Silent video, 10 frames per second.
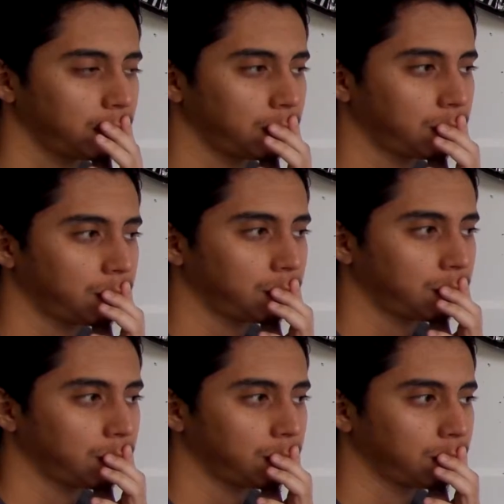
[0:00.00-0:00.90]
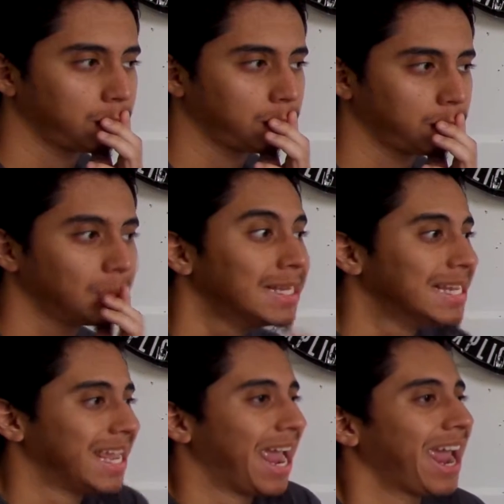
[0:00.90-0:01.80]
Say something.
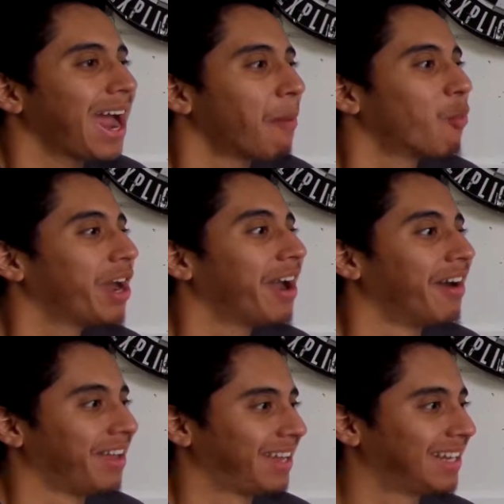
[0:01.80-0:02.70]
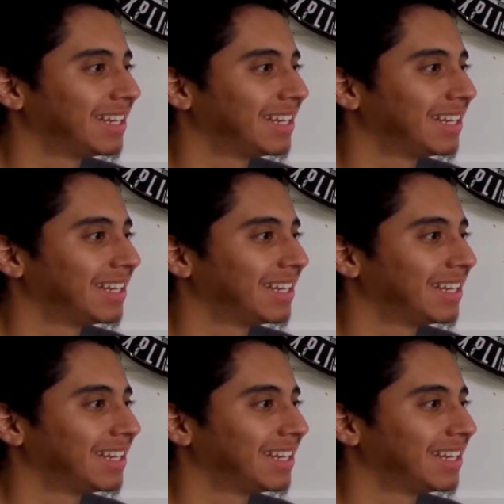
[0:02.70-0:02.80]
Hey, I'm weird.